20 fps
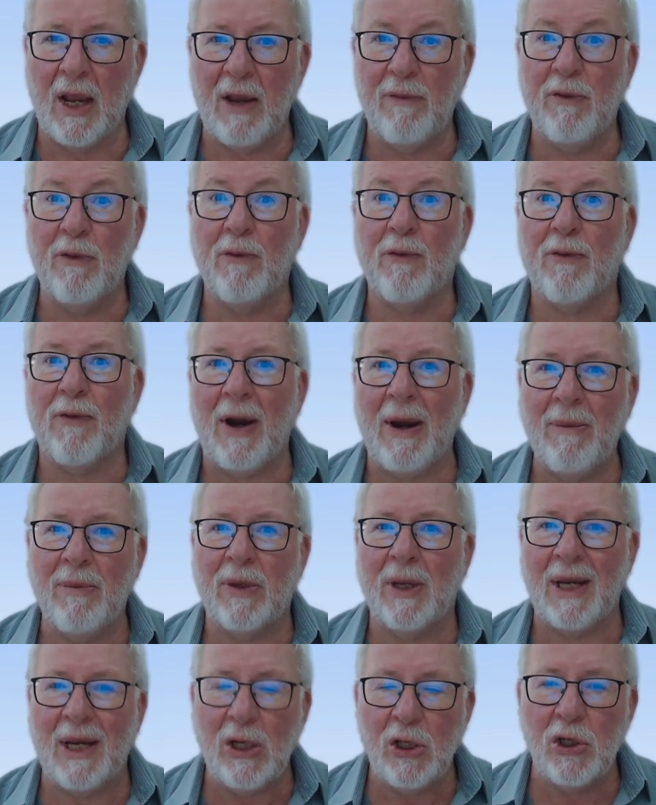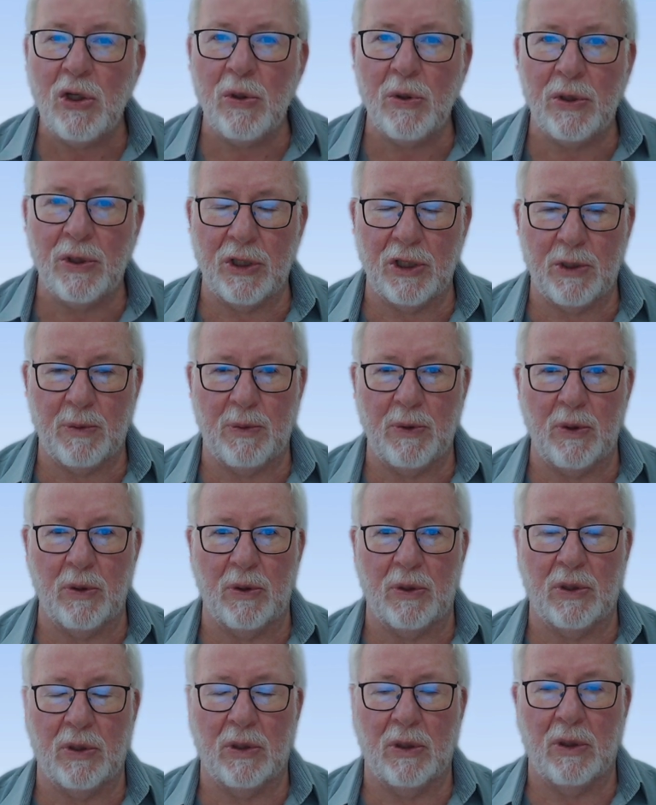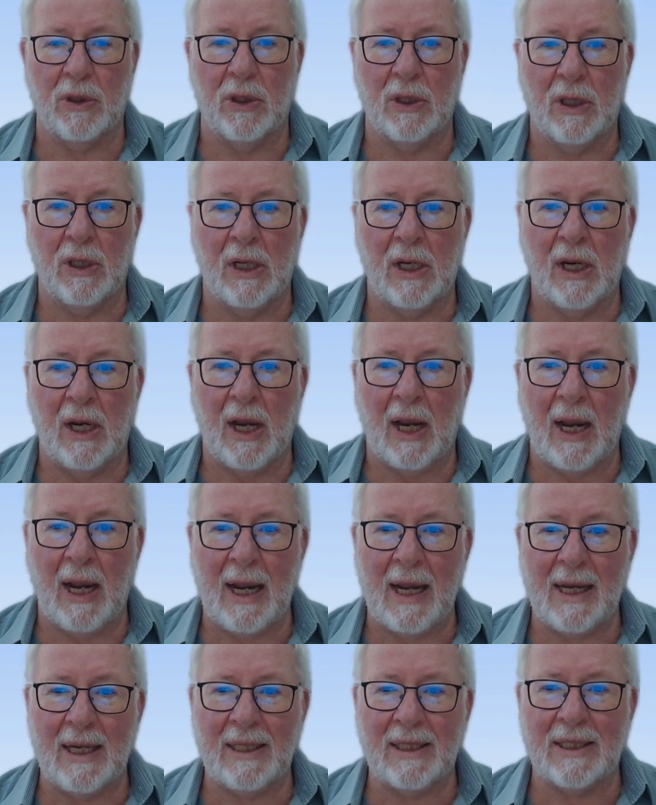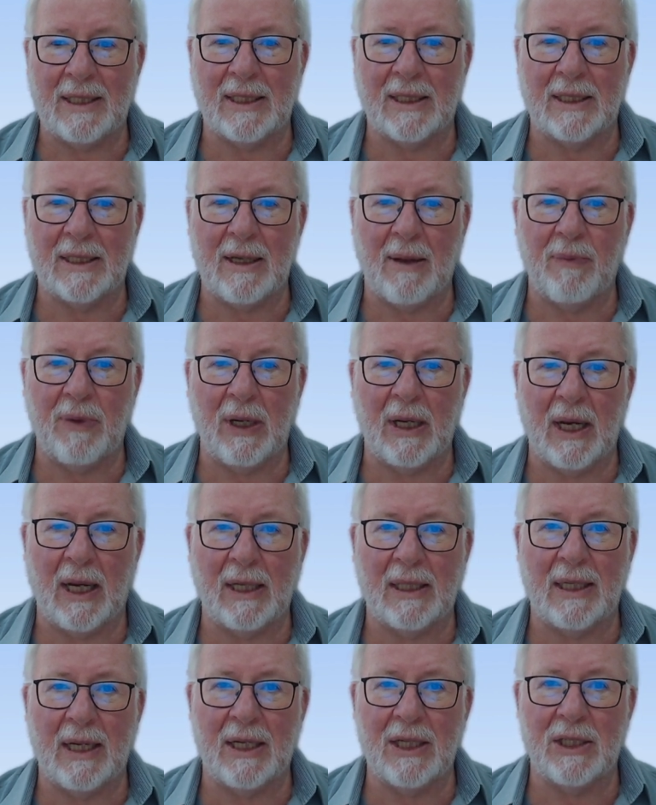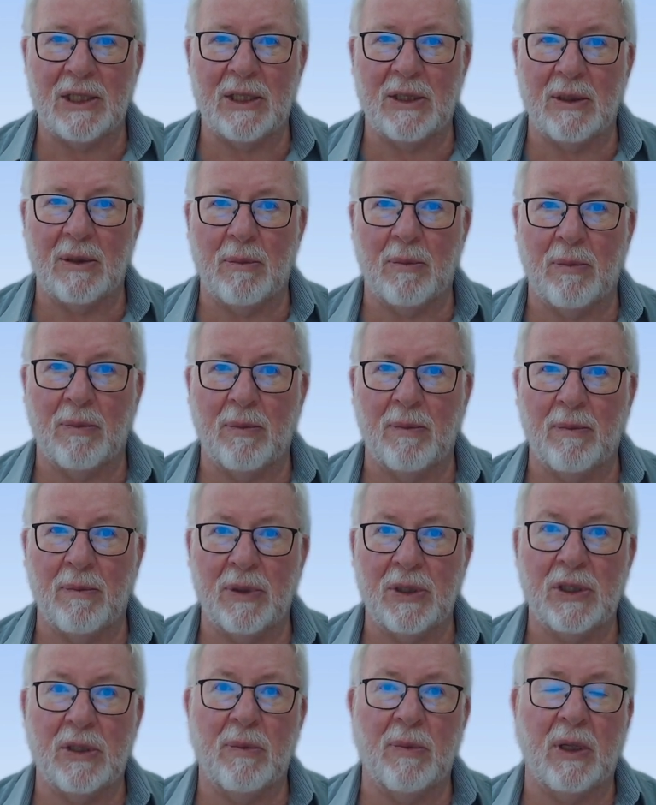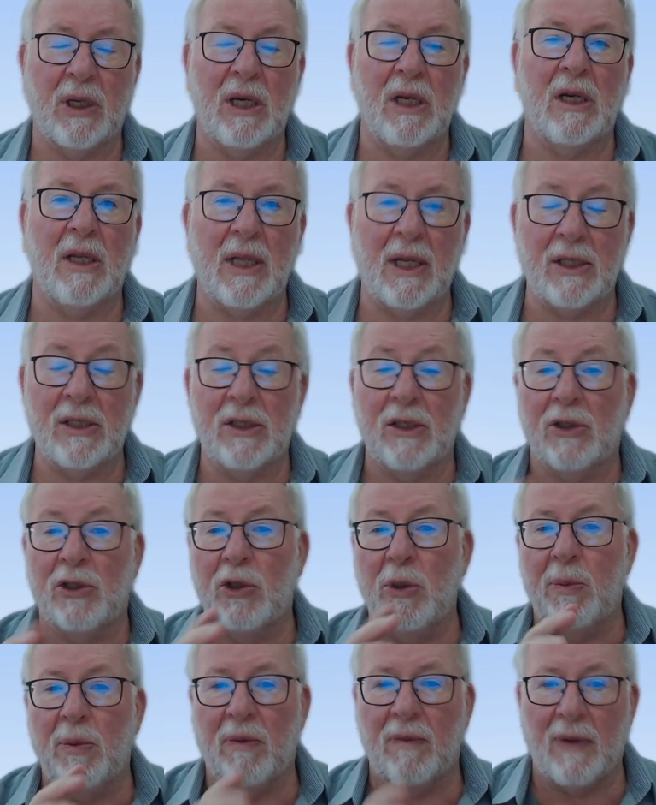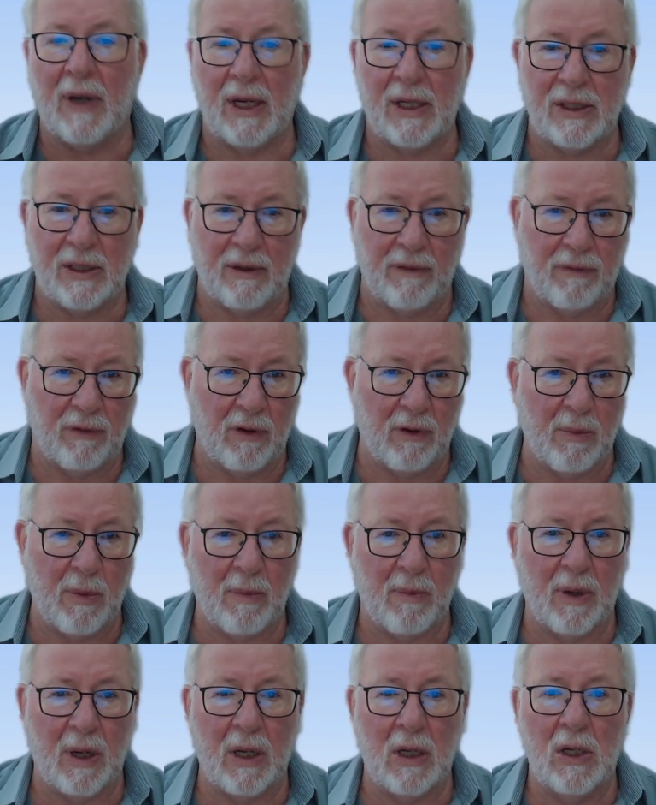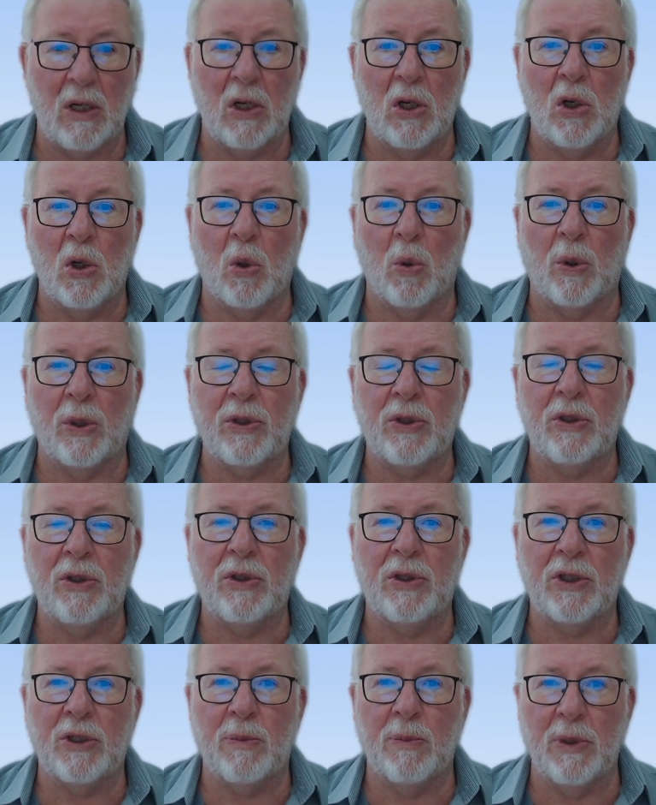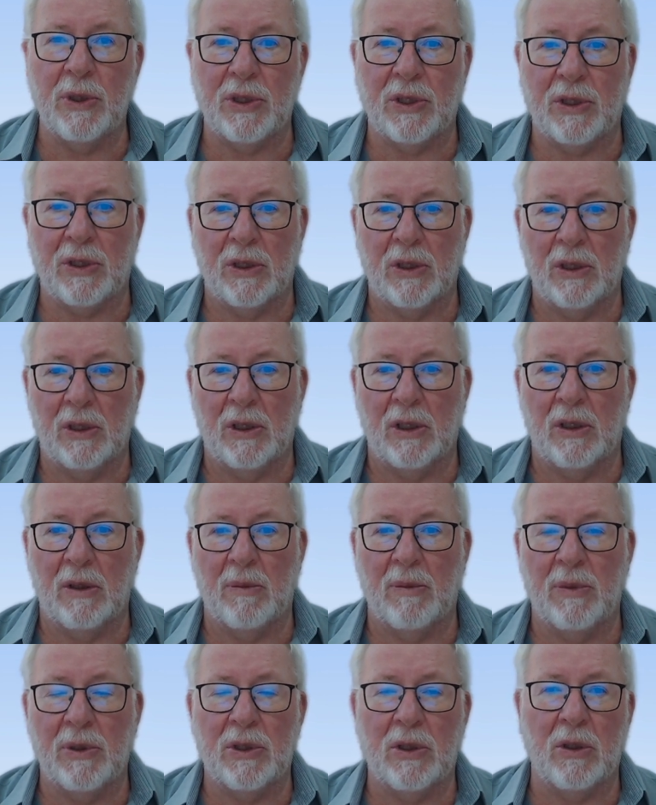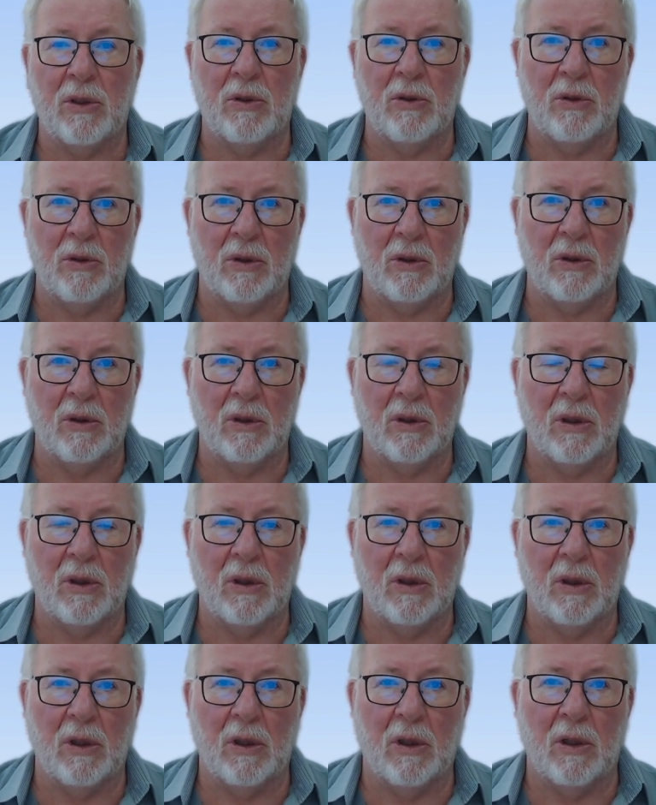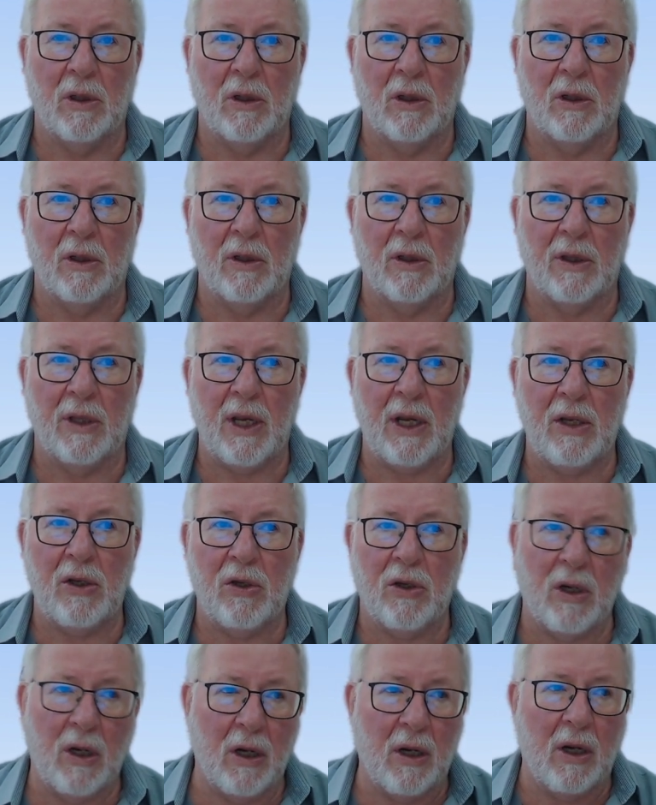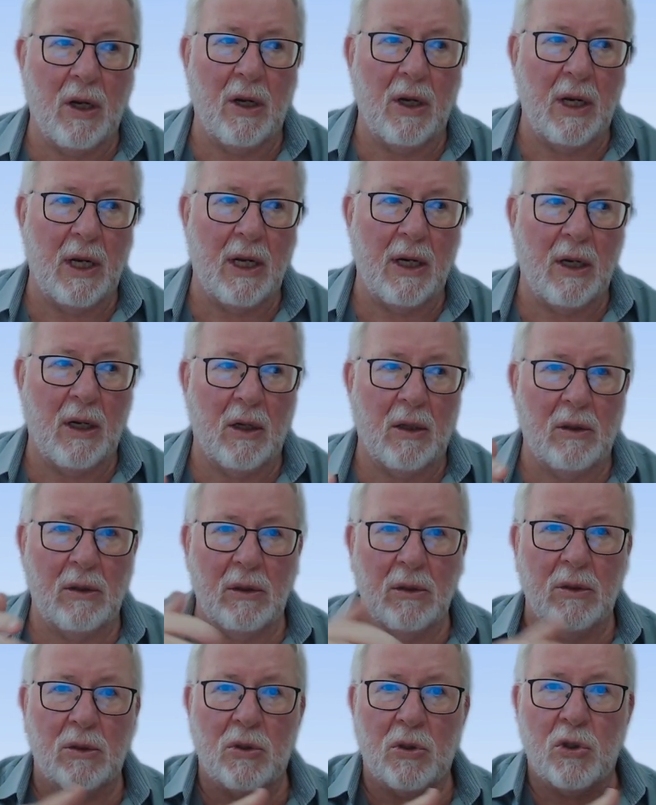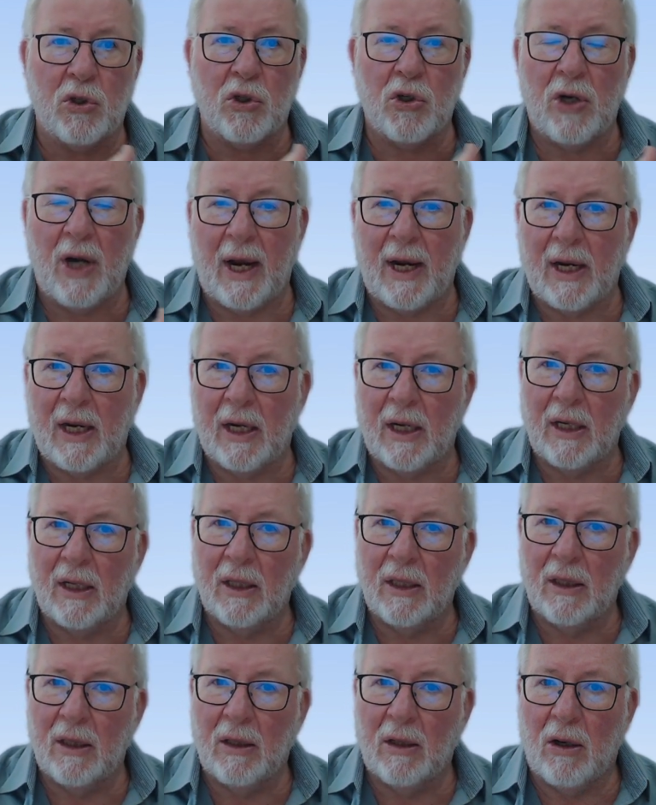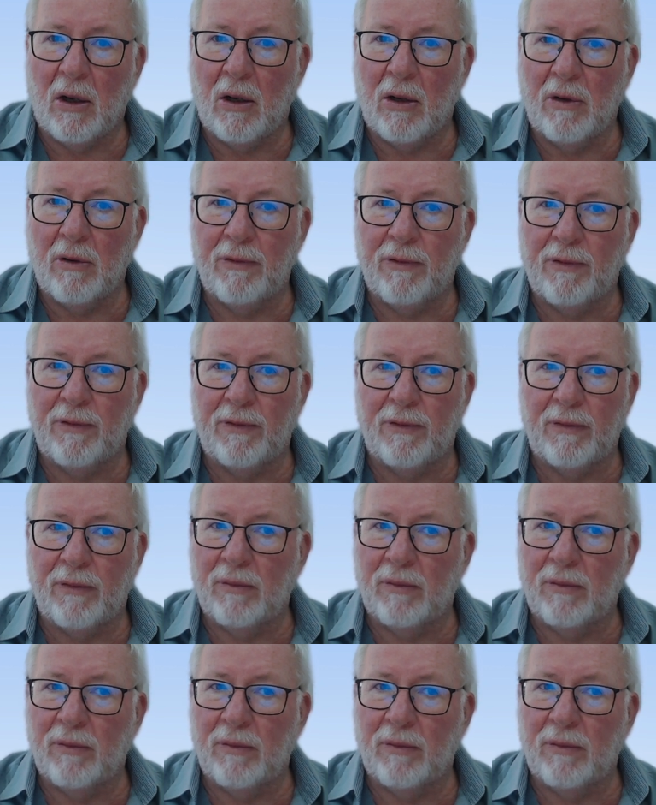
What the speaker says: frame the issue and dispute as something like, does Mr. McKenna, that's the supervisor if you remember, want to dismiss Mr. Dudu, then you're going to go down a whole track of